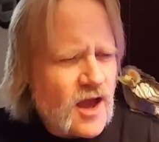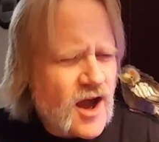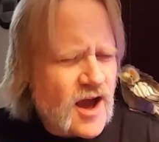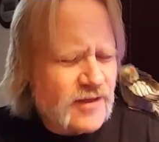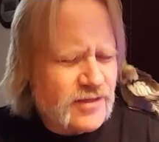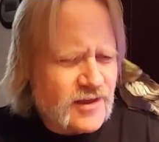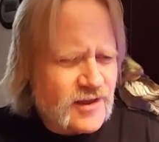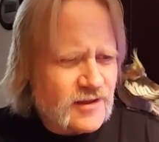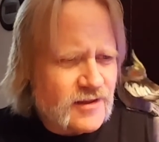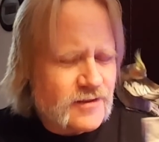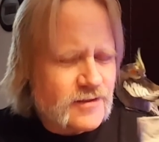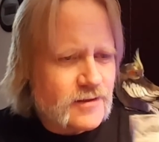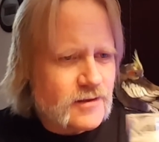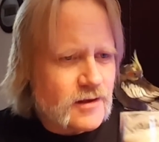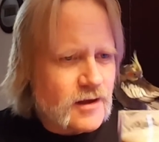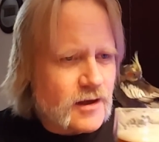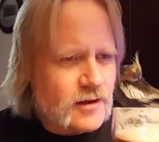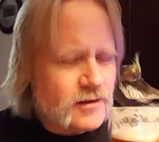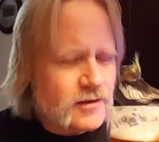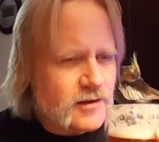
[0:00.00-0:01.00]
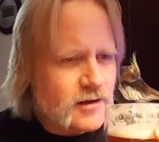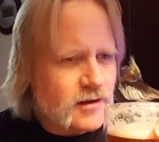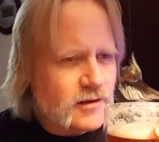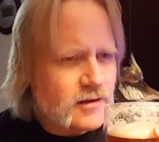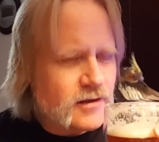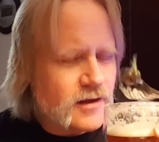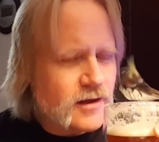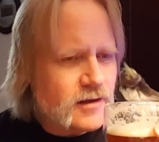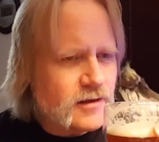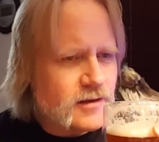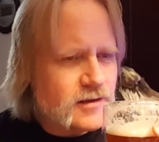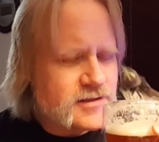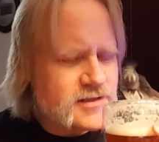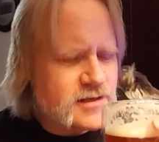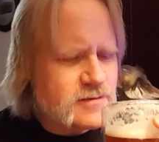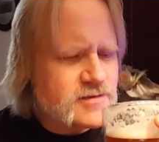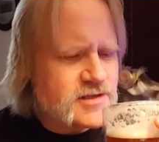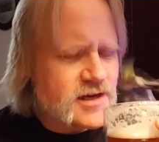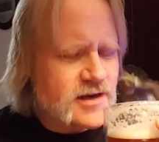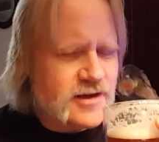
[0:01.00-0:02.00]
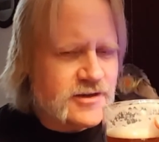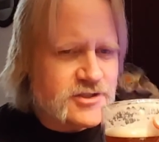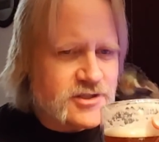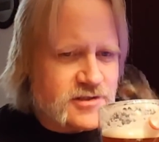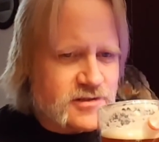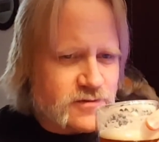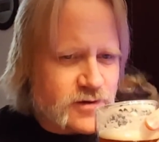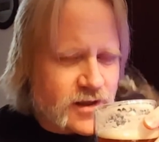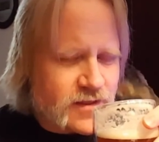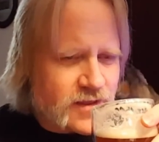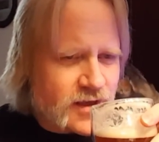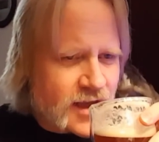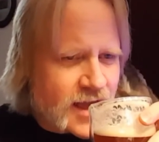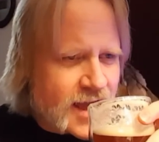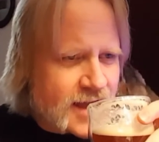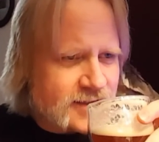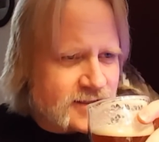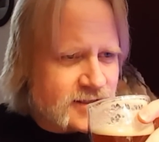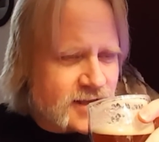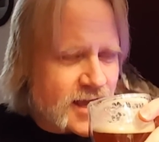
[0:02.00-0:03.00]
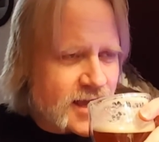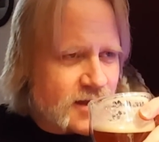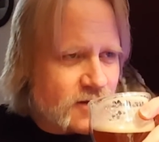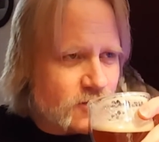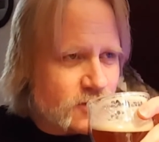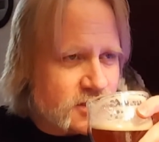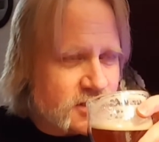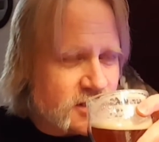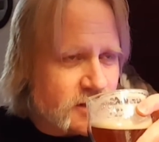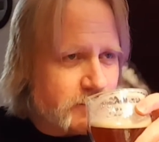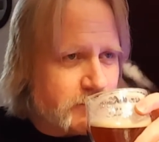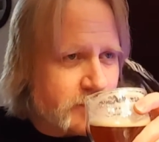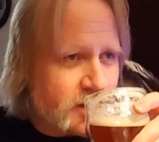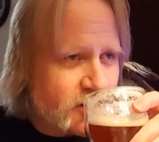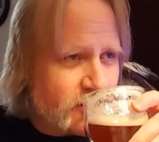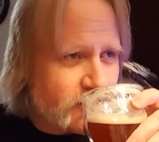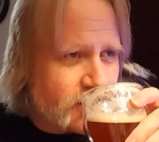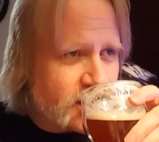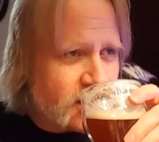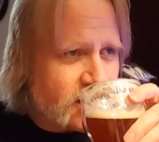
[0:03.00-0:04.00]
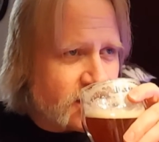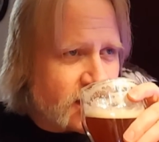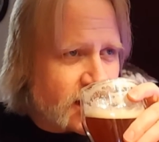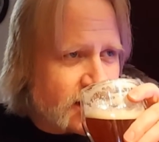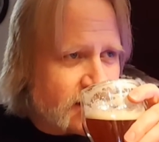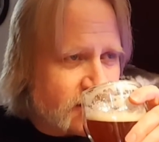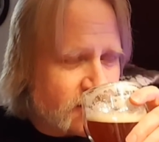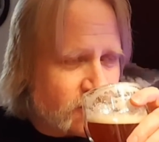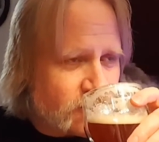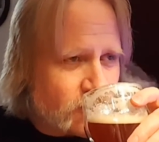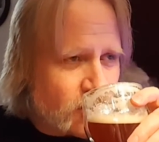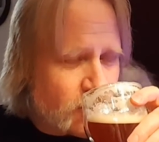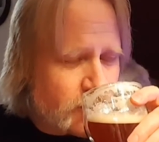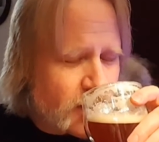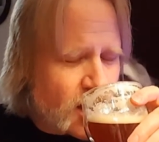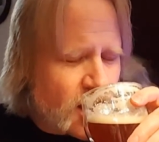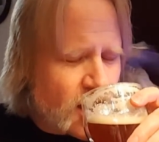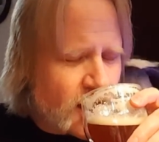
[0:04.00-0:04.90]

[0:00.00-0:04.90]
I think it seems like I just read that Cascade was a bittering and an aroma